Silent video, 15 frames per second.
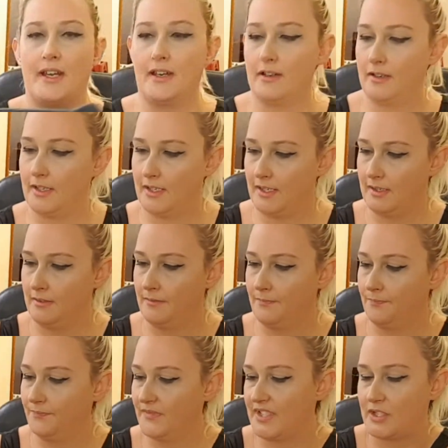
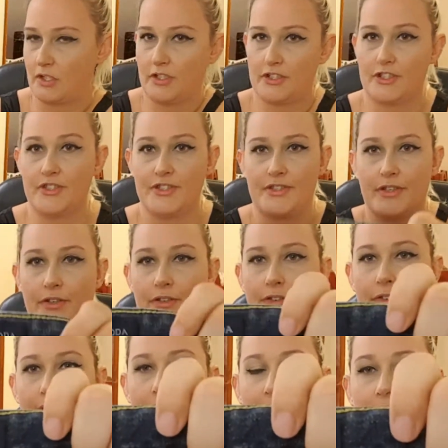are Scotch and
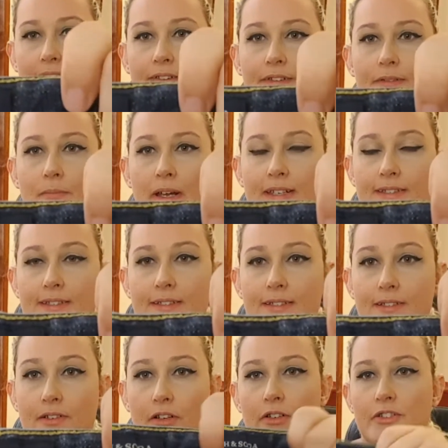Soda again, Mason
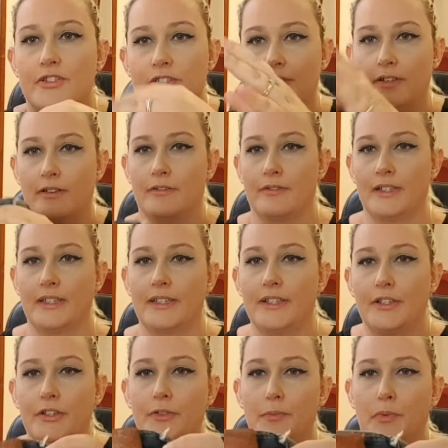Scotch. They're a really
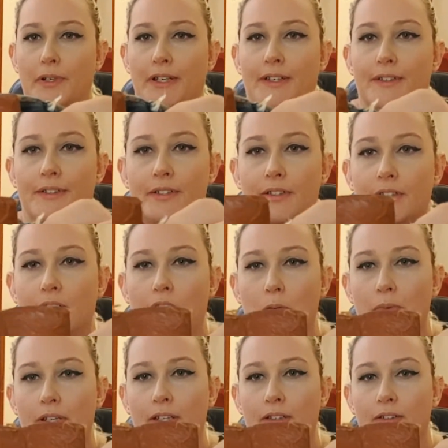good brand. I
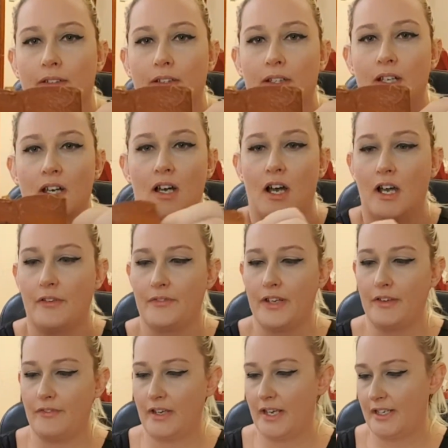mean, I've
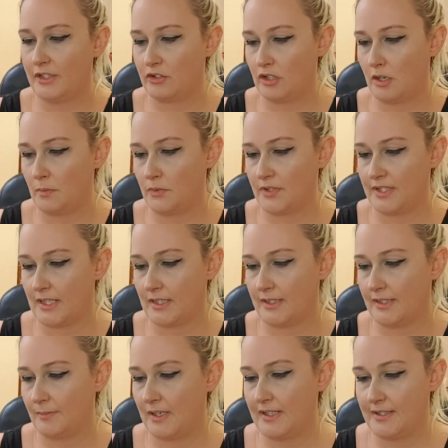never had trouble
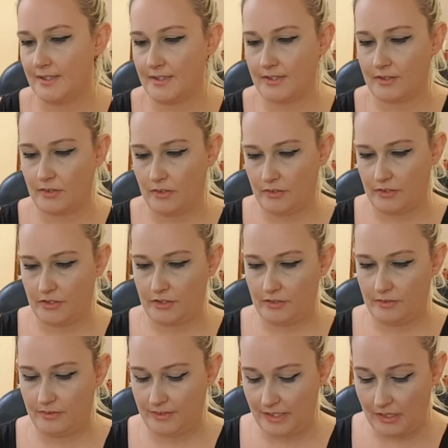selling Mason
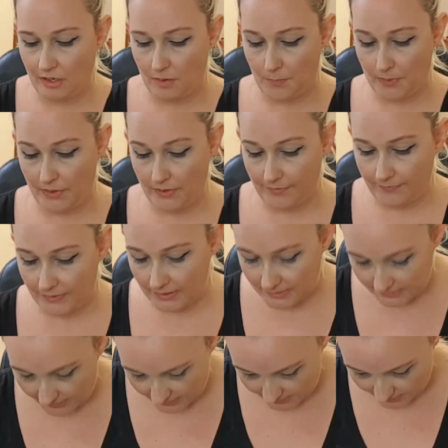Scotch. They're not
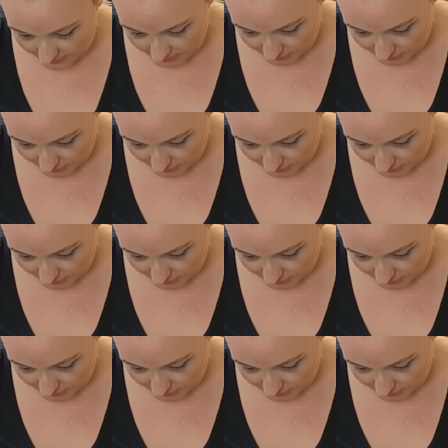perfect, they are